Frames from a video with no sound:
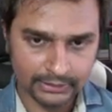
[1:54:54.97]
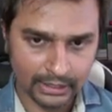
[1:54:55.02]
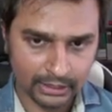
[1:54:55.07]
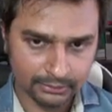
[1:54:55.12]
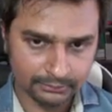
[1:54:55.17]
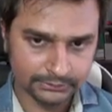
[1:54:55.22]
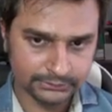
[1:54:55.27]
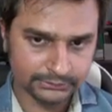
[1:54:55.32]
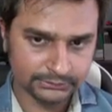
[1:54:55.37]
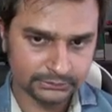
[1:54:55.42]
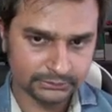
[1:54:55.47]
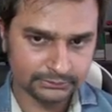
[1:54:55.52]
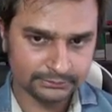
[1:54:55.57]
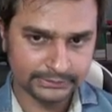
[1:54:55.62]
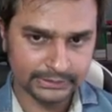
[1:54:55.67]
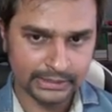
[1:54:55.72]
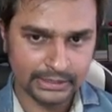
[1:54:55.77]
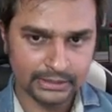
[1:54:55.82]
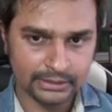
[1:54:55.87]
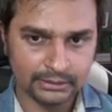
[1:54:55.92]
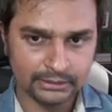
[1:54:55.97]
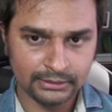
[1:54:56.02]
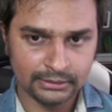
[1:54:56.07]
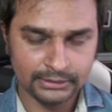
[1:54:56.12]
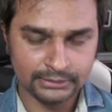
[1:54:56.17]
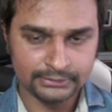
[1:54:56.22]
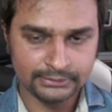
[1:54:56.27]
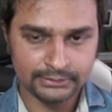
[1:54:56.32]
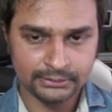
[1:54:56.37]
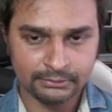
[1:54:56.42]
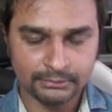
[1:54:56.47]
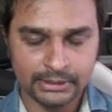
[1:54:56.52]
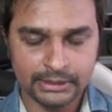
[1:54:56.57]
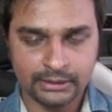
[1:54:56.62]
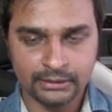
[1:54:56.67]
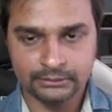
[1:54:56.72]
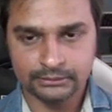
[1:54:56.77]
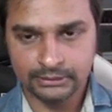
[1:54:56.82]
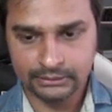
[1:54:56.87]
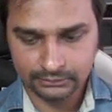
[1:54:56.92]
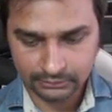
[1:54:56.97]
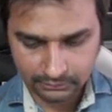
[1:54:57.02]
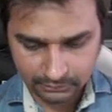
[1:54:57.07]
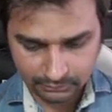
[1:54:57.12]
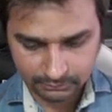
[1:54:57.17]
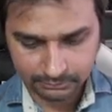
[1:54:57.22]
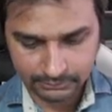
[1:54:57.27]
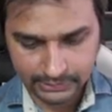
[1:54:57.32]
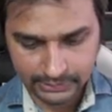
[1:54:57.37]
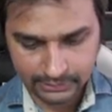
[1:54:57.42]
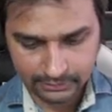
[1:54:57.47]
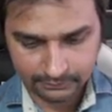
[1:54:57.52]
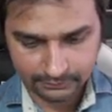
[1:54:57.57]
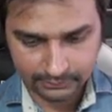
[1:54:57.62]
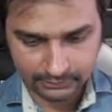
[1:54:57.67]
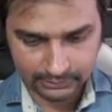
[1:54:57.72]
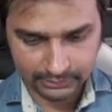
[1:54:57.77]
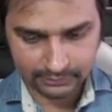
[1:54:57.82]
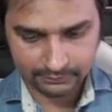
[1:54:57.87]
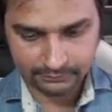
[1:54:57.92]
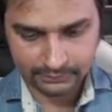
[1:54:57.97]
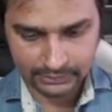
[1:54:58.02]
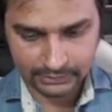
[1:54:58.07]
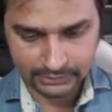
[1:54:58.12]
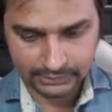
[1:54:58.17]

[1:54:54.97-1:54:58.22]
acquisition of Canadian lithium miners. There is a lot of buying for EV.